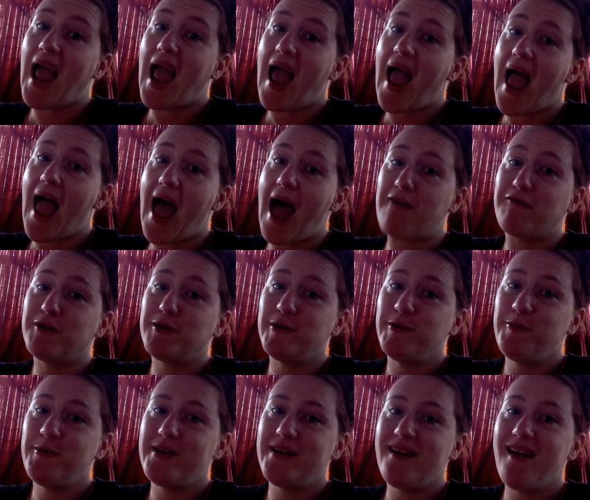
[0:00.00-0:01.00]
have a good
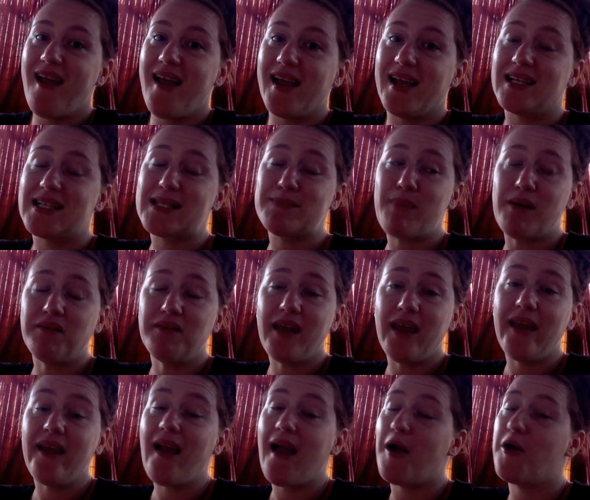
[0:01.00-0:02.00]
one. It's Monday.
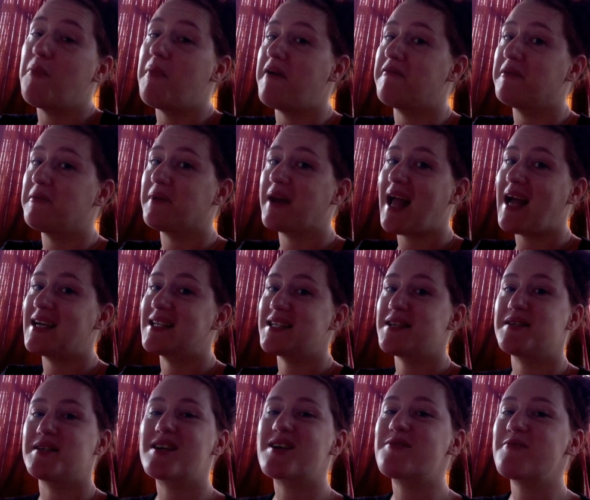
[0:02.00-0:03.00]
I hope everyone has
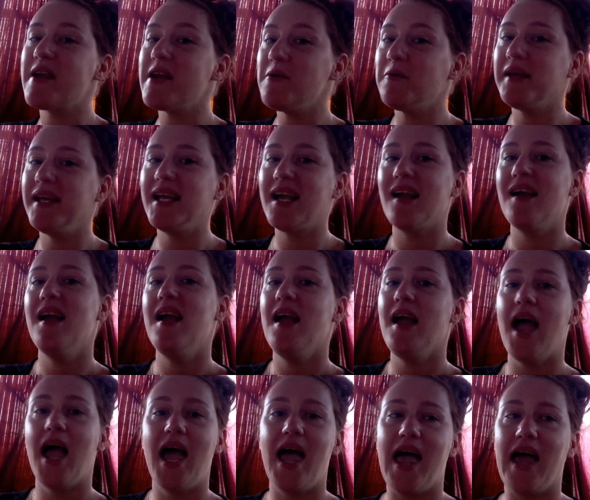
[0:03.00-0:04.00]
a great week,
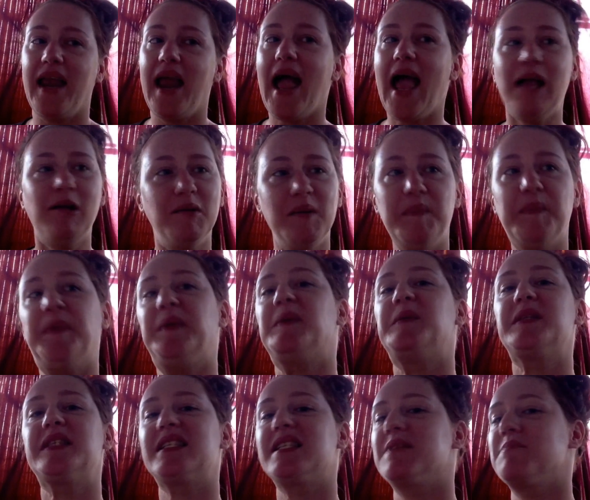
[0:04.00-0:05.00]
and I will be
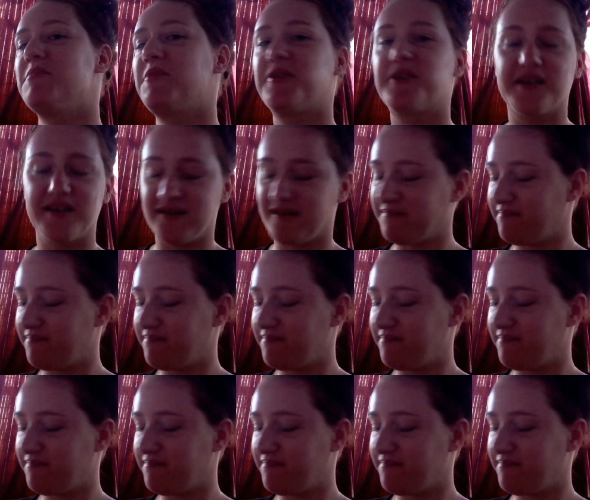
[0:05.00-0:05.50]
posting more